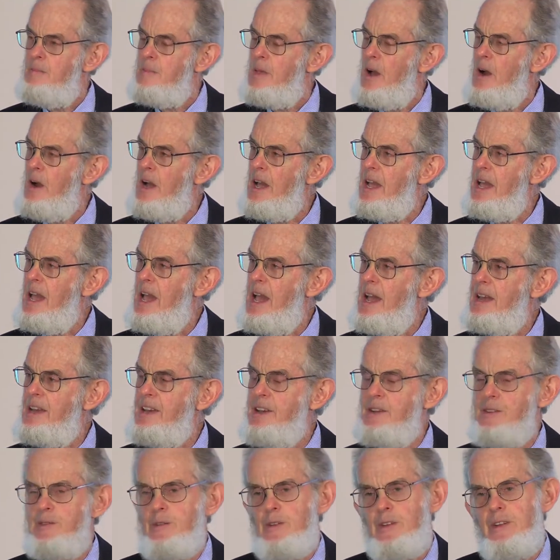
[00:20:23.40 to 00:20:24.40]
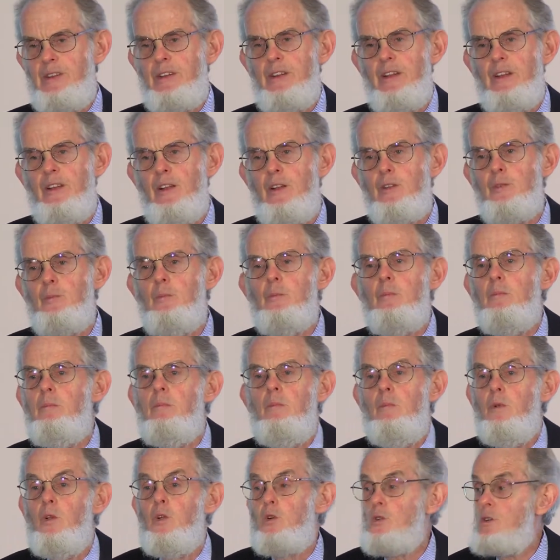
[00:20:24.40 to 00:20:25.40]
I hadn't
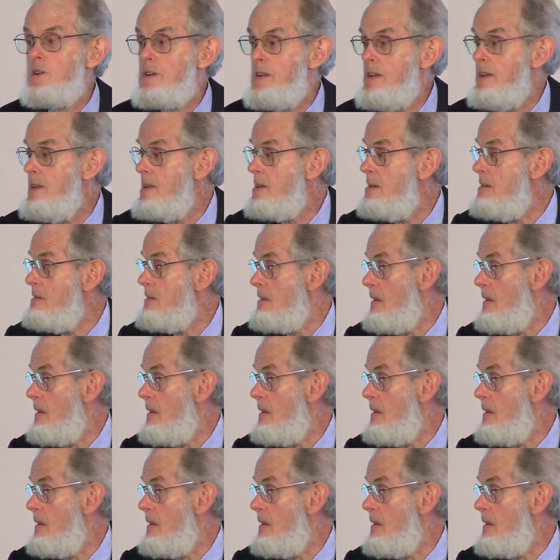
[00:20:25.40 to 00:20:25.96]
looked into,